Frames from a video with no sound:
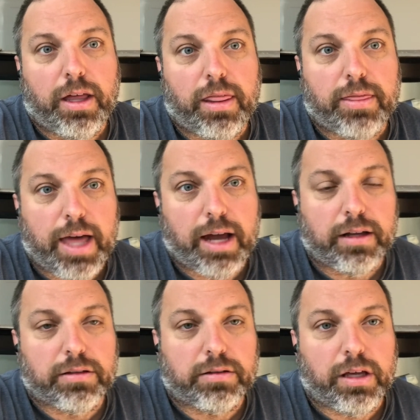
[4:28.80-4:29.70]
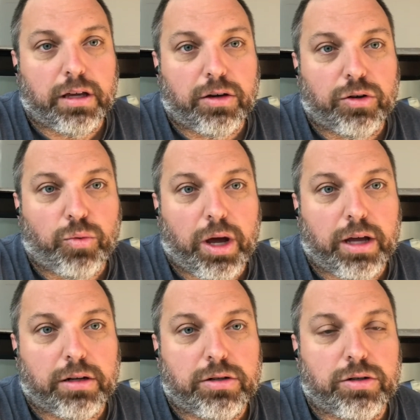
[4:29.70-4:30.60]
That is a good way
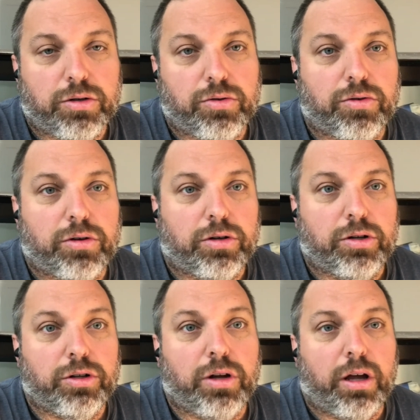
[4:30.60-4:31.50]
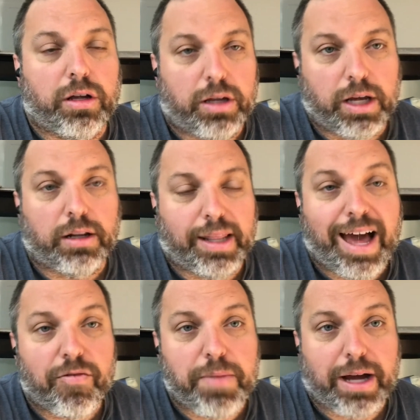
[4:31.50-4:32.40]
to get
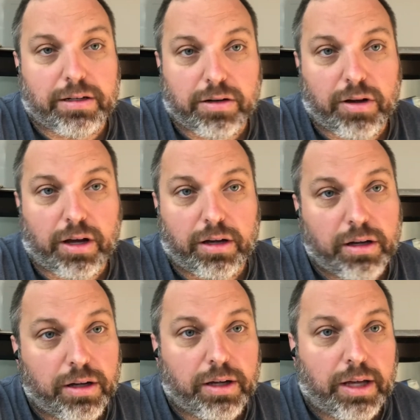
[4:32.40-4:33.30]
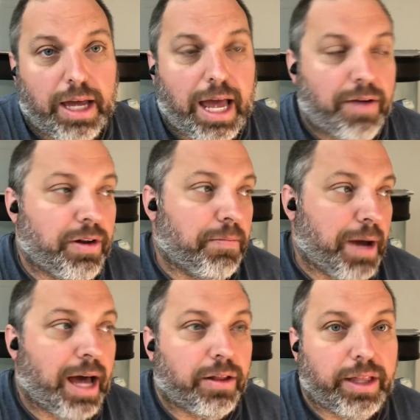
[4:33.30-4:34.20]
live bacteria. Having a
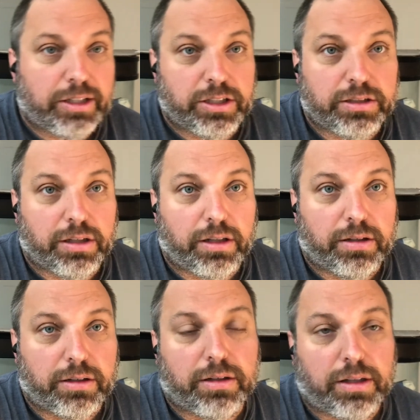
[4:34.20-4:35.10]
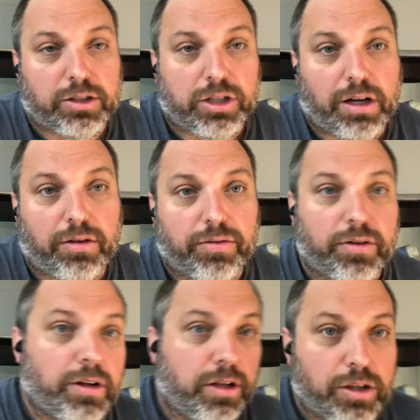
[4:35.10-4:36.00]
bottle that sits on the shelf,
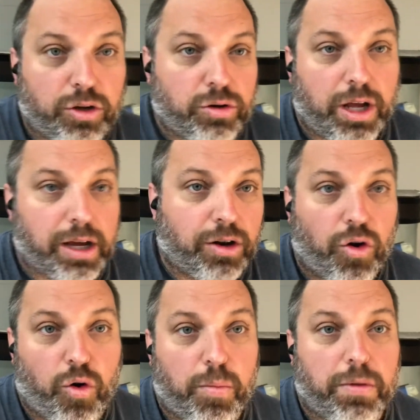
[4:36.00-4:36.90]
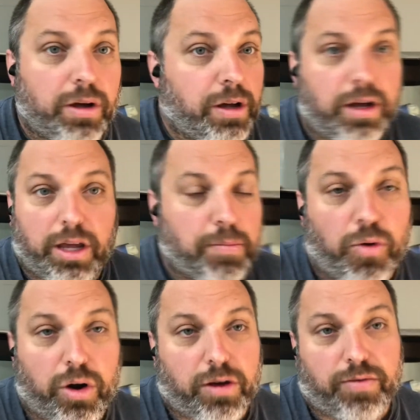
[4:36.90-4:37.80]
you take it home, you pour
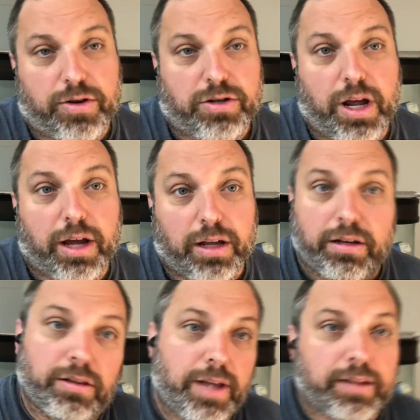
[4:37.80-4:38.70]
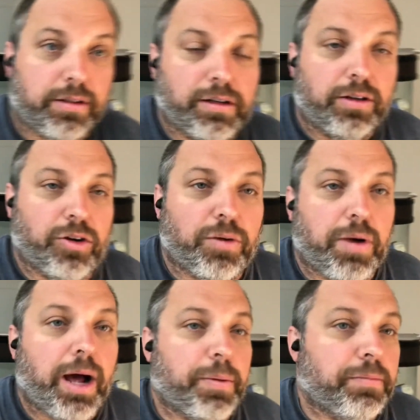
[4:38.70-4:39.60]
in your fish tank, and that's gonna cure your
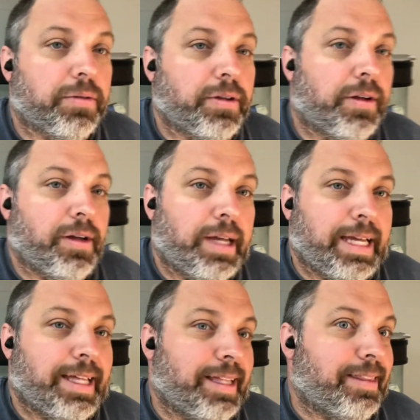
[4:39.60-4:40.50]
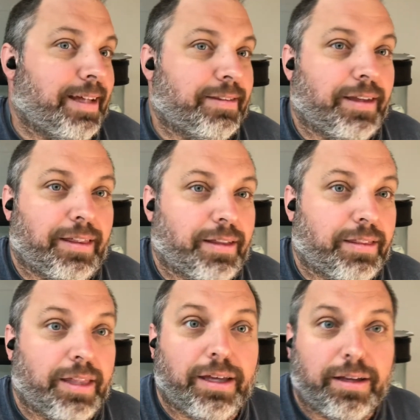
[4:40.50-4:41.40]
problems. That's, I think,
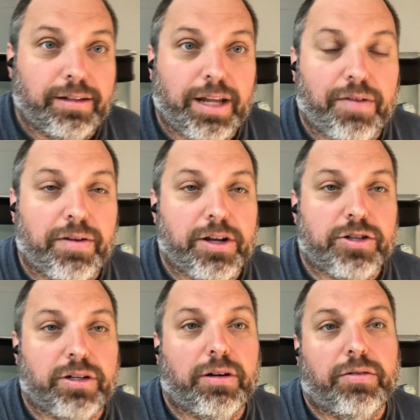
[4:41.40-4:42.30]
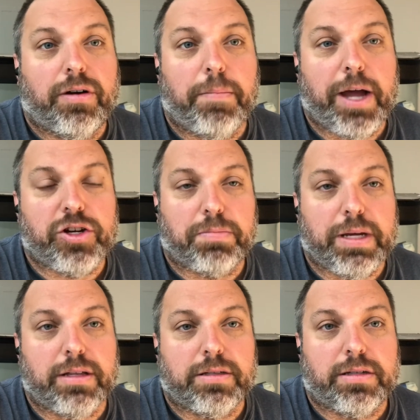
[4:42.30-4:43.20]
the definition of magic
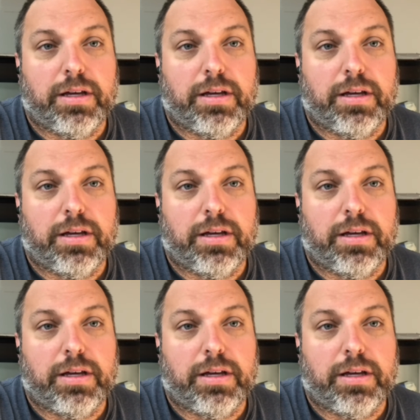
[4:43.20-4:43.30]
beans.